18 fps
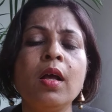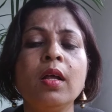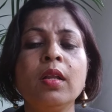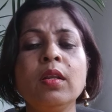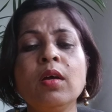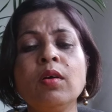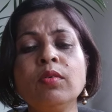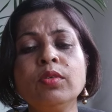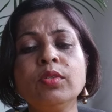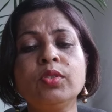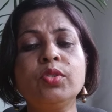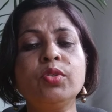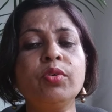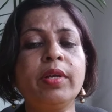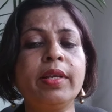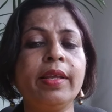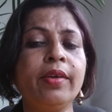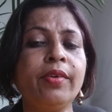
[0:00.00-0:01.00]
Now to
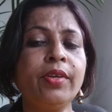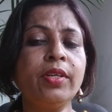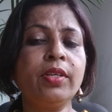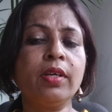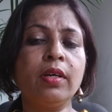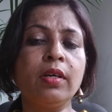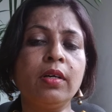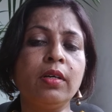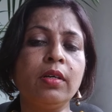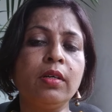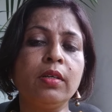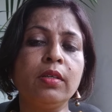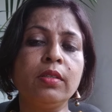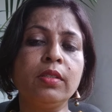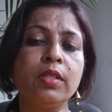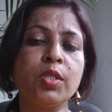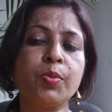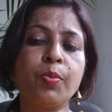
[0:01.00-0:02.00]
clear
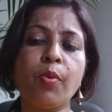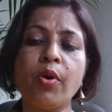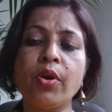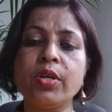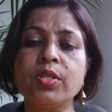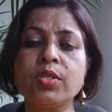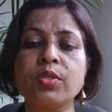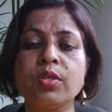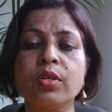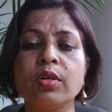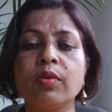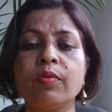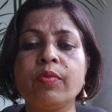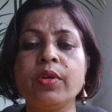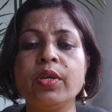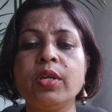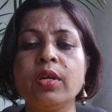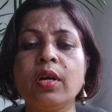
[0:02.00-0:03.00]
it these points,
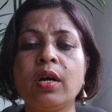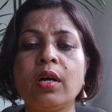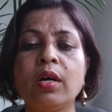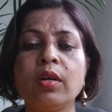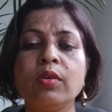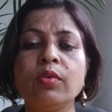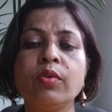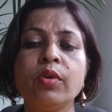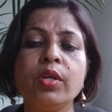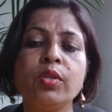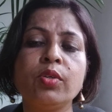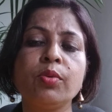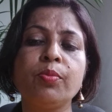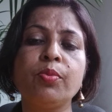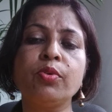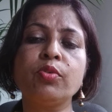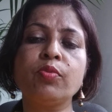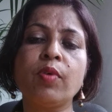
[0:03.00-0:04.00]
we are going to
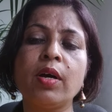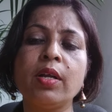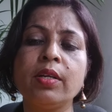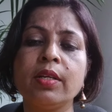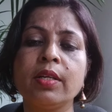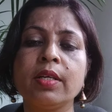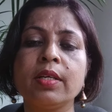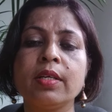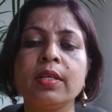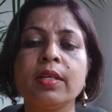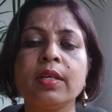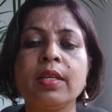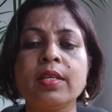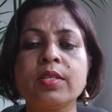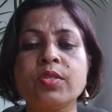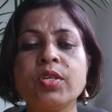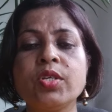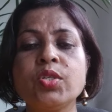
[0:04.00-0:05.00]
put one
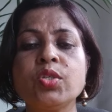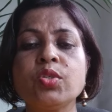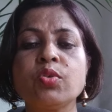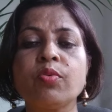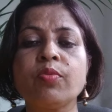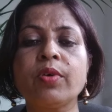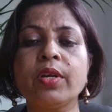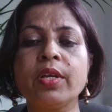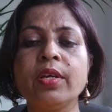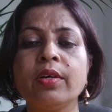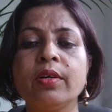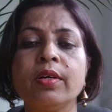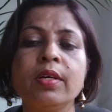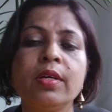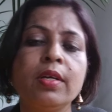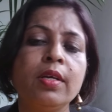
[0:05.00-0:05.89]
illustrations over here.